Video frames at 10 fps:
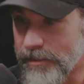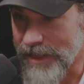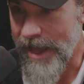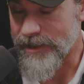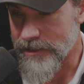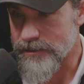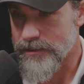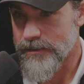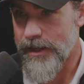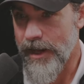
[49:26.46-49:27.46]
that
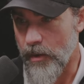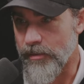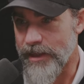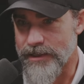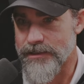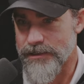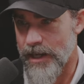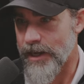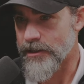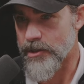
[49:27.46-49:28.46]
is how they
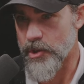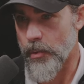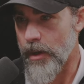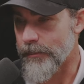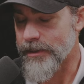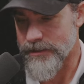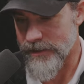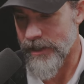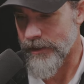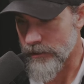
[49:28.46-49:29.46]
decide to show up because
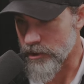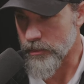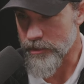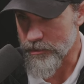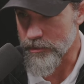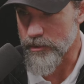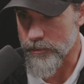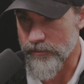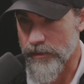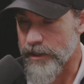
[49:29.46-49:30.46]
again, they'll do what you do
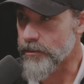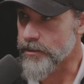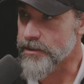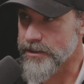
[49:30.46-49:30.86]
before they do what you